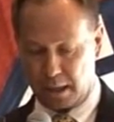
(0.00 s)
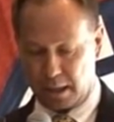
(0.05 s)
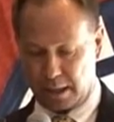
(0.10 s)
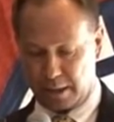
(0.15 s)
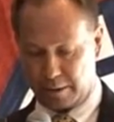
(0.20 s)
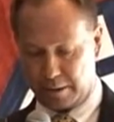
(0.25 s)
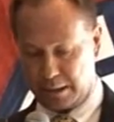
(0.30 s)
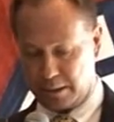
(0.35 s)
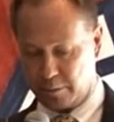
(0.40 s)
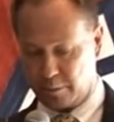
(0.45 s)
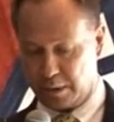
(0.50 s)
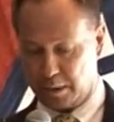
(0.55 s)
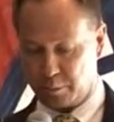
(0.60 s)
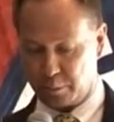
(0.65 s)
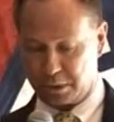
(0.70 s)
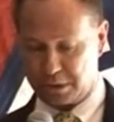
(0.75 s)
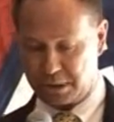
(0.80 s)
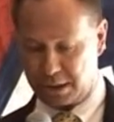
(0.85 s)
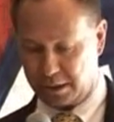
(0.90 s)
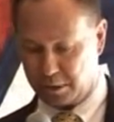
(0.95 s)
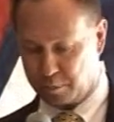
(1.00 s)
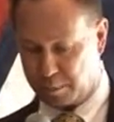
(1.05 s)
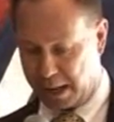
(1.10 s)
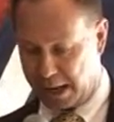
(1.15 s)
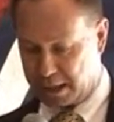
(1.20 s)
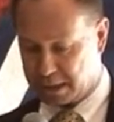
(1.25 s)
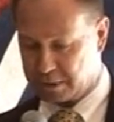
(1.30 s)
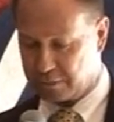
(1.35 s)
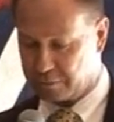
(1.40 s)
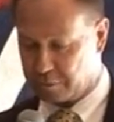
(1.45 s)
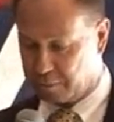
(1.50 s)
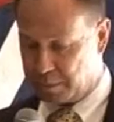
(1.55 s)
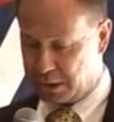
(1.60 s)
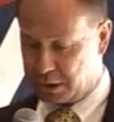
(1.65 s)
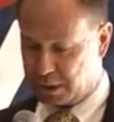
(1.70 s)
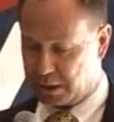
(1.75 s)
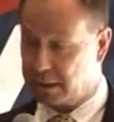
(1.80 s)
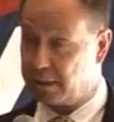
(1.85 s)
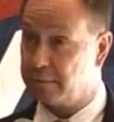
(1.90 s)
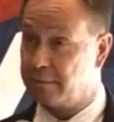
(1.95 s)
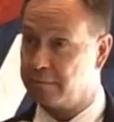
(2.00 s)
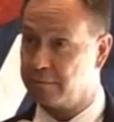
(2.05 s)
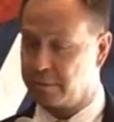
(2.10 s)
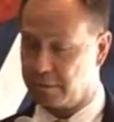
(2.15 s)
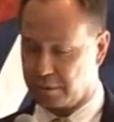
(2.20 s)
Larry, we appreciate your passion for Michigan,